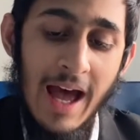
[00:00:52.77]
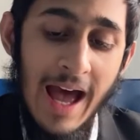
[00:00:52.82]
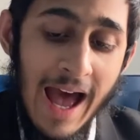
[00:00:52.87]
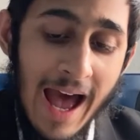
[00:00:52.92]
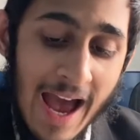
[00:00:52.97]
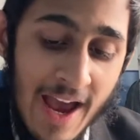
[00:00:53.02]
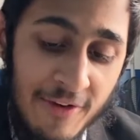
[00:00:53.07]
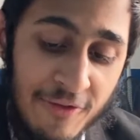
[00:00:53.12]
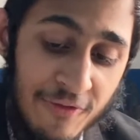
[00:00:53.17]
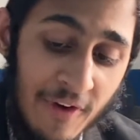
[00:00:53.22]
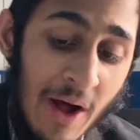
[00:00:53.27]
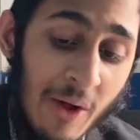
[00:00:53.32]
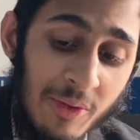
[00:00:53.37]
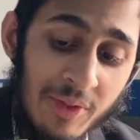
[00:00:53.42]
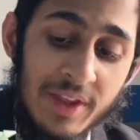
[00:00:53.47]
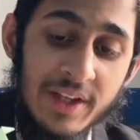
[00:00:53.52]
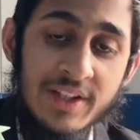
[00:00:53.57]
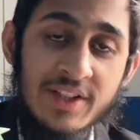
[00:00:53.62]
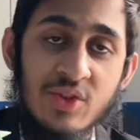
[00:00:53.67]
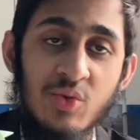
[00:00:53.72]
I found
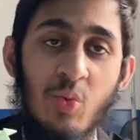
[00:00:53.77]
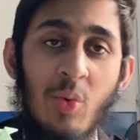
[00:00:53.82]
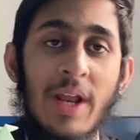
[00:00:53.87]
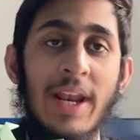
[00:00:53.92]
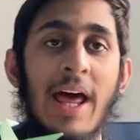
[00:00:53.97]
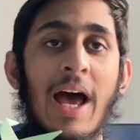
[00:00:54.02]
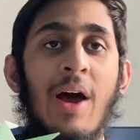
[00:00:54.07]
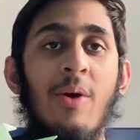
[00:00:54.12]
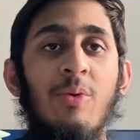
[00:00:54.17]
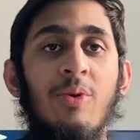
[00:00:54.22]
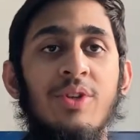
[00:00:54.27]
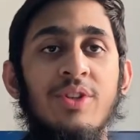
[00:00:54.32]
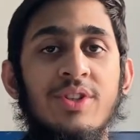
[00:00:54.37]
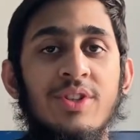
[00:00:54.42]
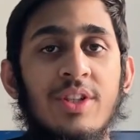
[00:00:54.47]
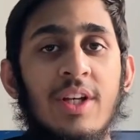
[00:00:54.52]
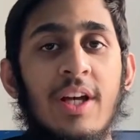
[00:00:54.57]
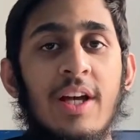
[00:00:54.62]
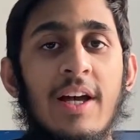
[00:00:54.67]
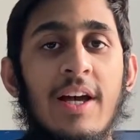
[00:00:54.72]
this when I
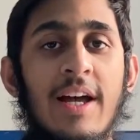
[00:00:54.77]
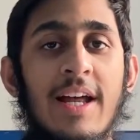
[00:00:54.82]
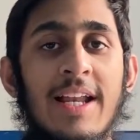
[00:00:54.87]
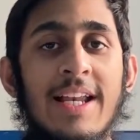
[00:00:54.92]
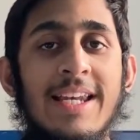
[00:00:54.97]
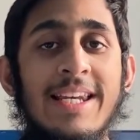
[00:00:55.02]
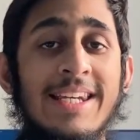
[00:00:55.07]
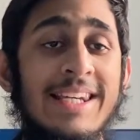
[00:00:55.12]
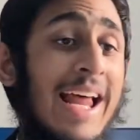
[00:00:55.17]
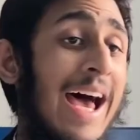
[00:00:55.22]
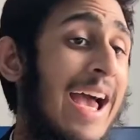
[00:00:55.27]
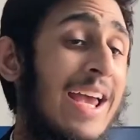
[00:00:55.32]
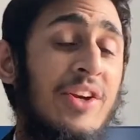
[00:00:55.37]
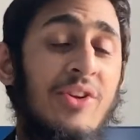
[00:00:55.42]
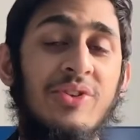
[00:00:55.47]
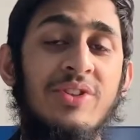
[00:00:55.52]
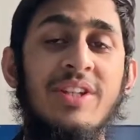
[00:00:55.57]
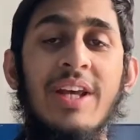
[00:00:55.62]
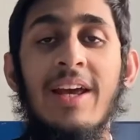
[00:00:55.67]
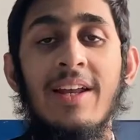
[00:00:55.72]
was 9
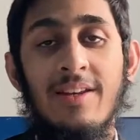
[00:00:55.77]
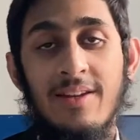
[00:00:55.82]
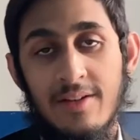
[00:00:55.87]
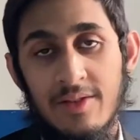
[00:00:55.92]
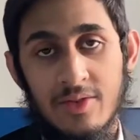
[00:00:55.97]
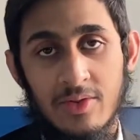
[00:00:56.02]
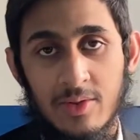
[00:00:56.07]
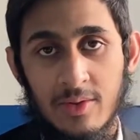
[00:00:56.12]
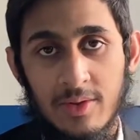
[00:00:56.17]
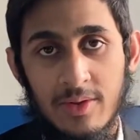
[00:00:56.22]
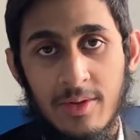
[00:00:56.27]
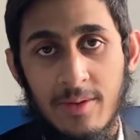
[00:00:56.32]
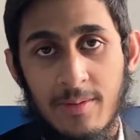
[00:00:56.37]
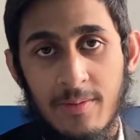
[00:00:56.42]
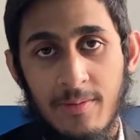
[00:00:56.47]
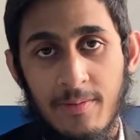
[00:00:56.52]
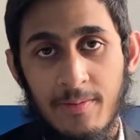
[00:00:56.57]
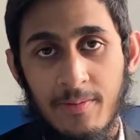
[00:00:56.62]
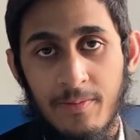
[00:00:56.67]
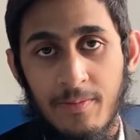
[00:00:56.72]
or 10 years old,
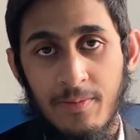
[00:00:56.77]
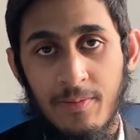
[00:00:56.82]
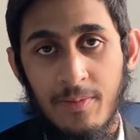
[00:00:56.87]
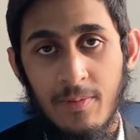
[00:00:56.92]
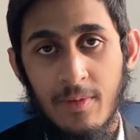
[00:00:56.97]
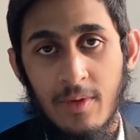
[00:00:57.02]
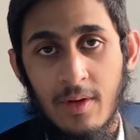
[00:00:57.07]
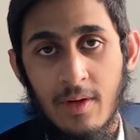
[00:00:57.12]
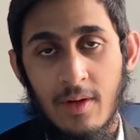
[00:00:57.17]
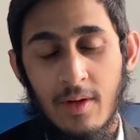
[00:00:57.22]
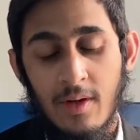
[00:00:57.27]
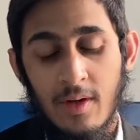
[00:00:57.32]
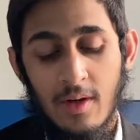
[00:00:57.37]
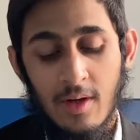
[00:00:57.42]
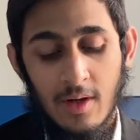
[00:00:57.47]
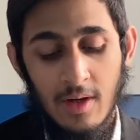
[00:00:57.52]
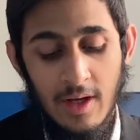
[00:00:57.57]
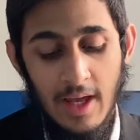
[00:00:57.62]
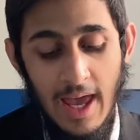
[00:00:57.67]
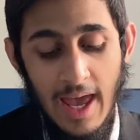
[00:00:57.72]

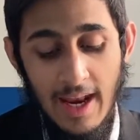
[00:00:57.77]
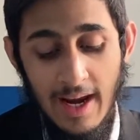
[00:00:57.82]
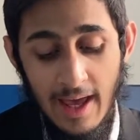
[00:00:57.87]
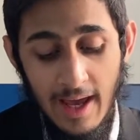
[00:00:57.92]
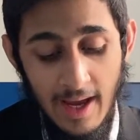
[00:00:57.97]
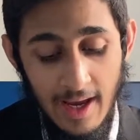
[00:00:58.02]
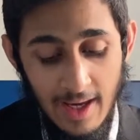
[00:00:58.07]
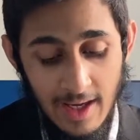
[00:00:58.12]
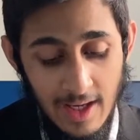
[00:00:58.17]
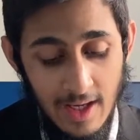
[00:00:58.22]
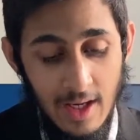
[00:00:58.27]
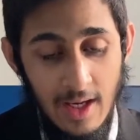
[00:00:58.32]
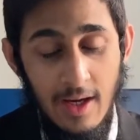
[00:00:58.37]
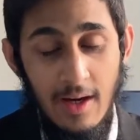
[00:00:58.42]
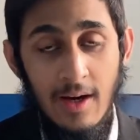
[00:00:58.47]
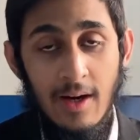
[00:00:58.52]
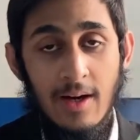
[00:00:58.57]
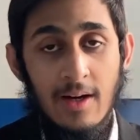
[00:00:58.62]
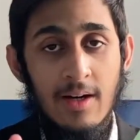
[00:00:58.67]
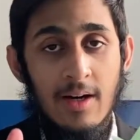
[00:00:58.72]
and I
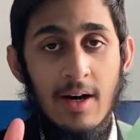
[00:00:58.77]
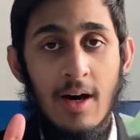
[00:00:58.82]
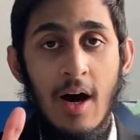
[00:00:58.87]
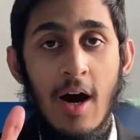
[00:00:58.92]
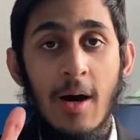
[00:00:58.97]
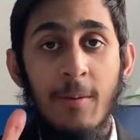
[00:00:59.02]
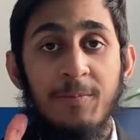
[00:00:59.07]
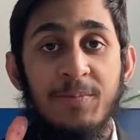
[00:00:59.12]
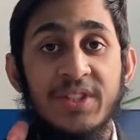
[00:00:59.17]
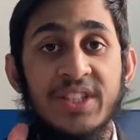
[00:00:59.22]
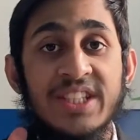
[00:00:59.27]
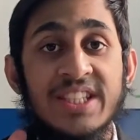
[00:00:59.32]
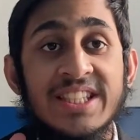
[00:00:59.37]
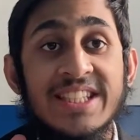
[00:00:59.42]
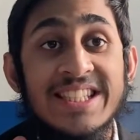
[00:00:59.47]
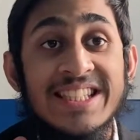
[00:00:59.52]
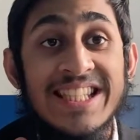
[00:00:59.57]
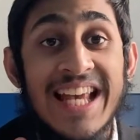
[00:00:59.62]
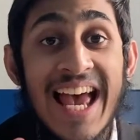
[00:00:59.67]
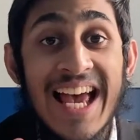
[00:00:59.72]

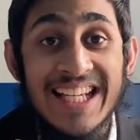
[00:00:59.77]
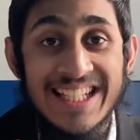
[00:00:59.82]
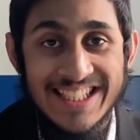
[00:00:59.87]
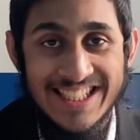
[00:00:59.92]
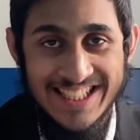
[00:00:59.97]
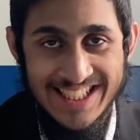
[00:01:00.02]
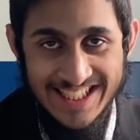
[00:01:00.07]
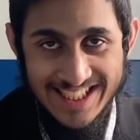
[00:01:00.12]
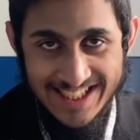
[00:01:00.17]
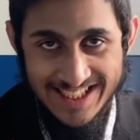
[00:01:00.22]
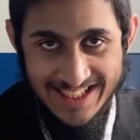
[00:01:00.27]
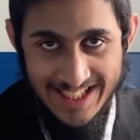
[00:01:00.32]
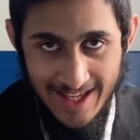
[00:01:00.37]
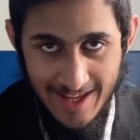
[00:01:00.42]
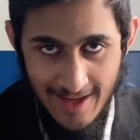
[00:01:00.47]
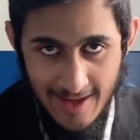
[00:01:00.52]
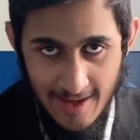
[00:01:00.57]
obsessed